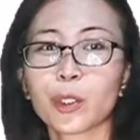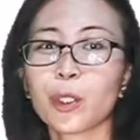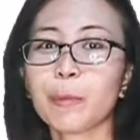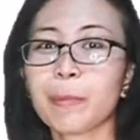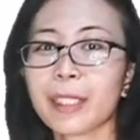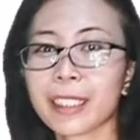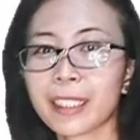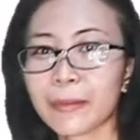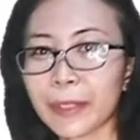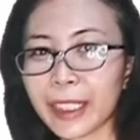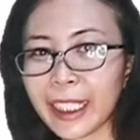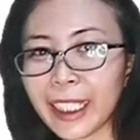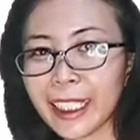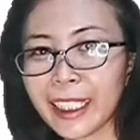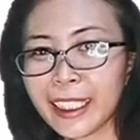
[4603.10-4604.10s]
group
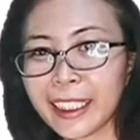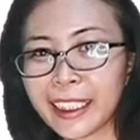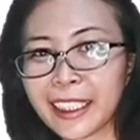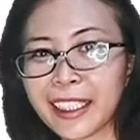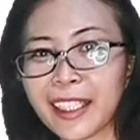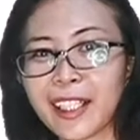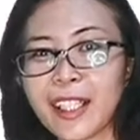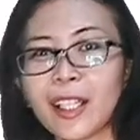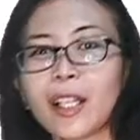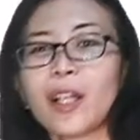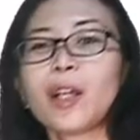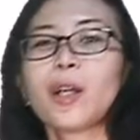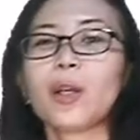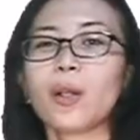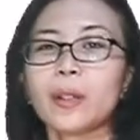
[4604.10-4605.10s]
activity?
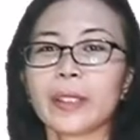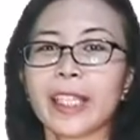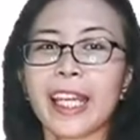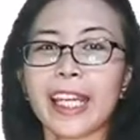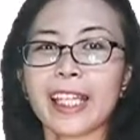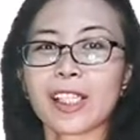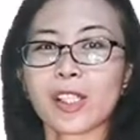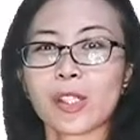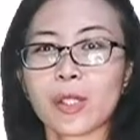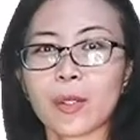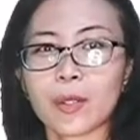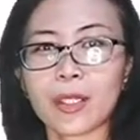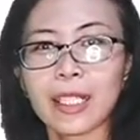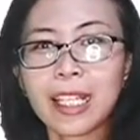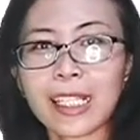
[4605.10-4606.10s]
Okay,
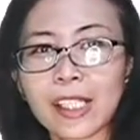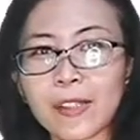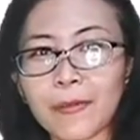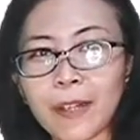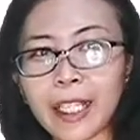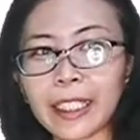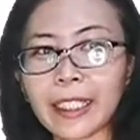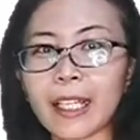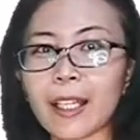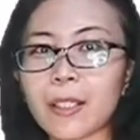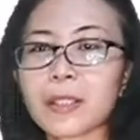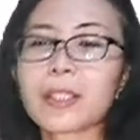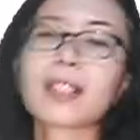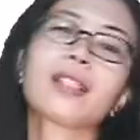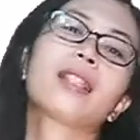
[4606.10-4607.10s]
so let's find
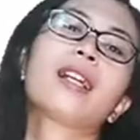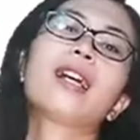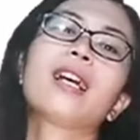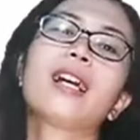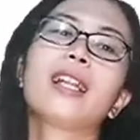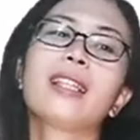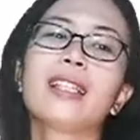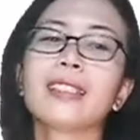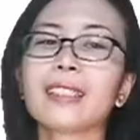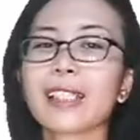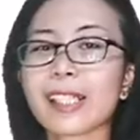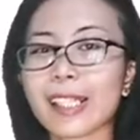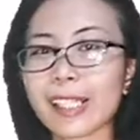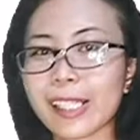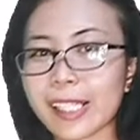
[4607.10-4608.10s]
out. Let
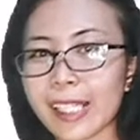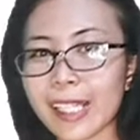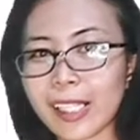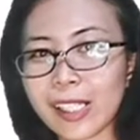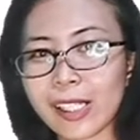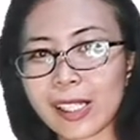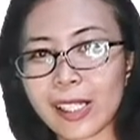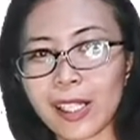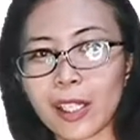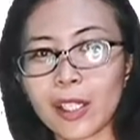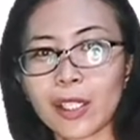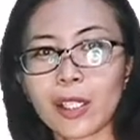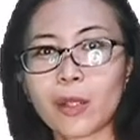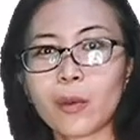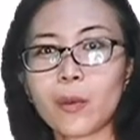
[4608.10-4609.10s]
us assess
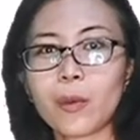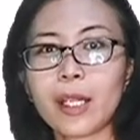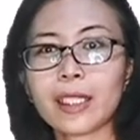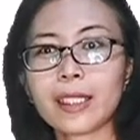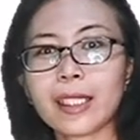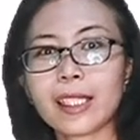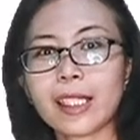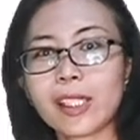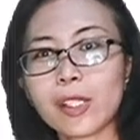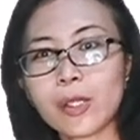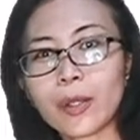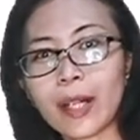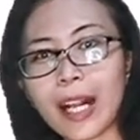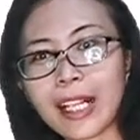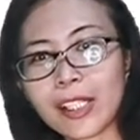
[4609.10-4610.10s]
what
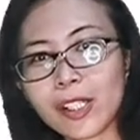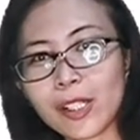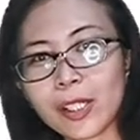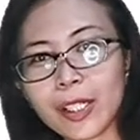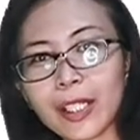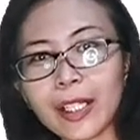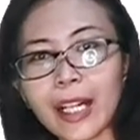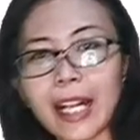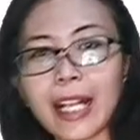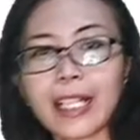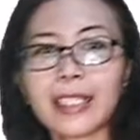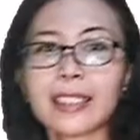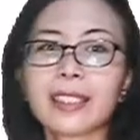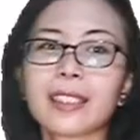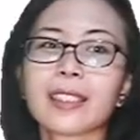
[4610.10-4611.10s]
is your answer
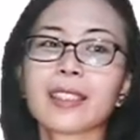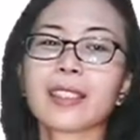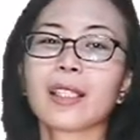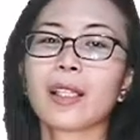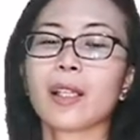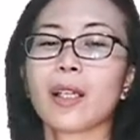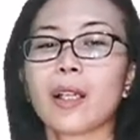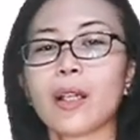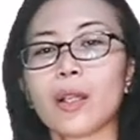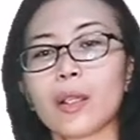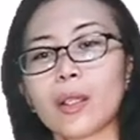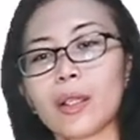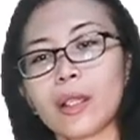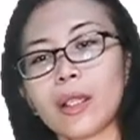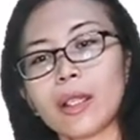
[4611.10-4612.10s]
and
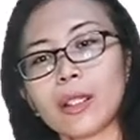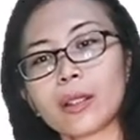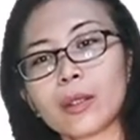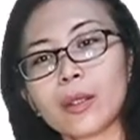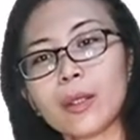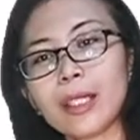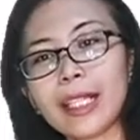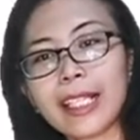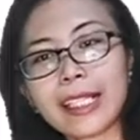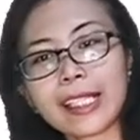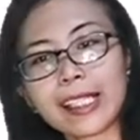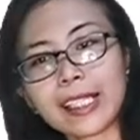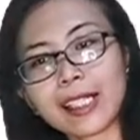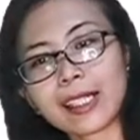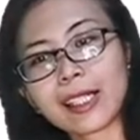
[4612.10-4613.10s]
collate